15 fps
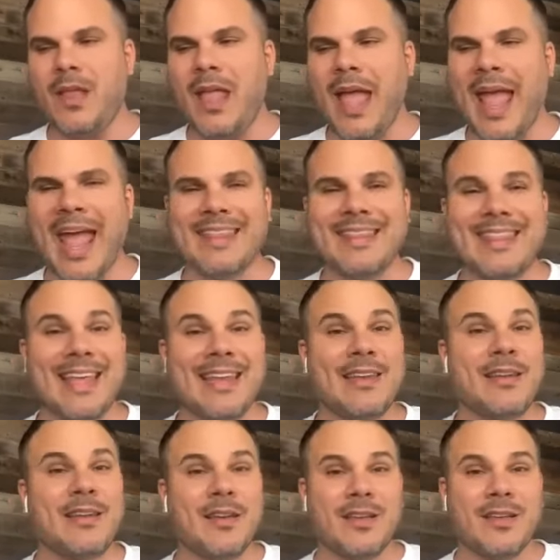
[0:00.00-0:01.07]
And
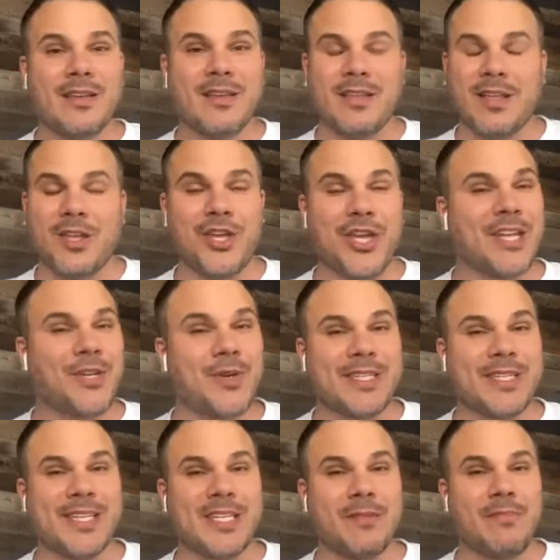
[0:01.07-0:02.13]
then you get into a
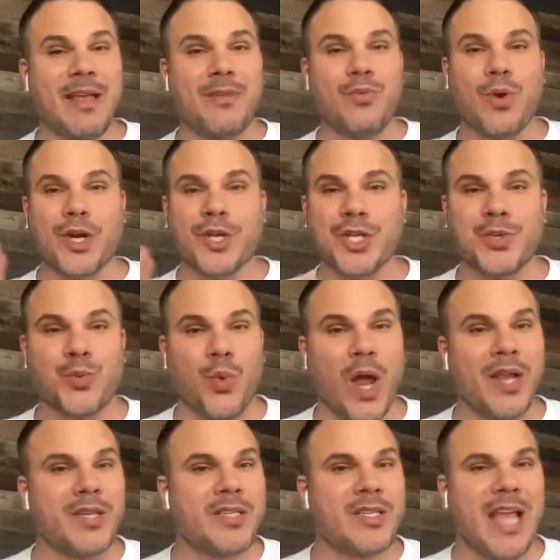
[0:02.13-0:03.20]
system where it just
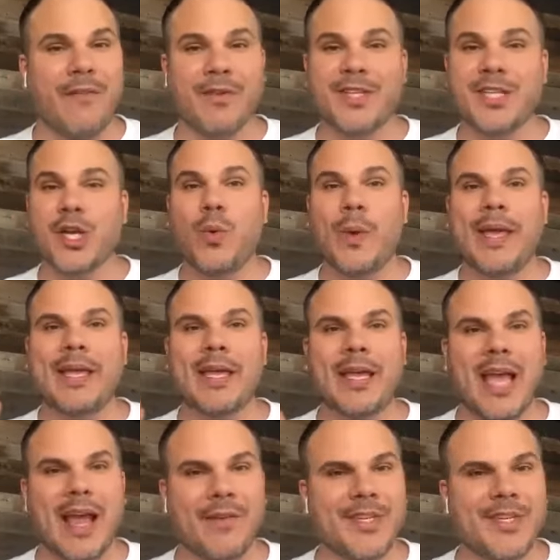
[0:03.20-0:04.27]
runs every single week,
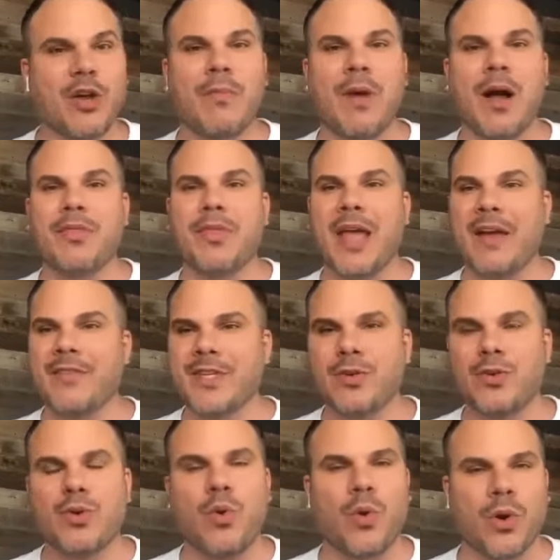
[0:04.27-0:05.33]
every single month, every
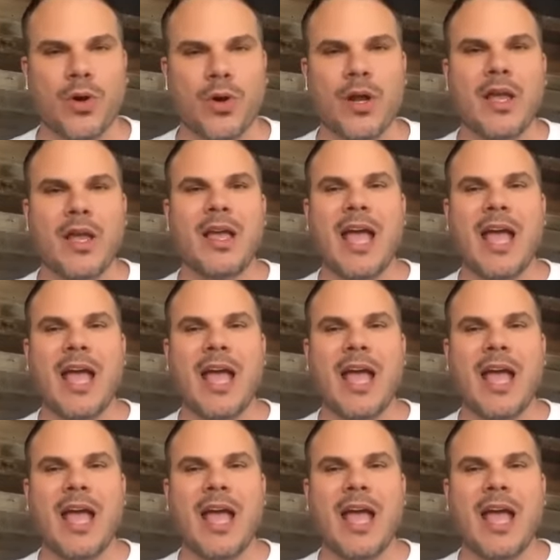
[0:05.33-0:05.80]
single quarter,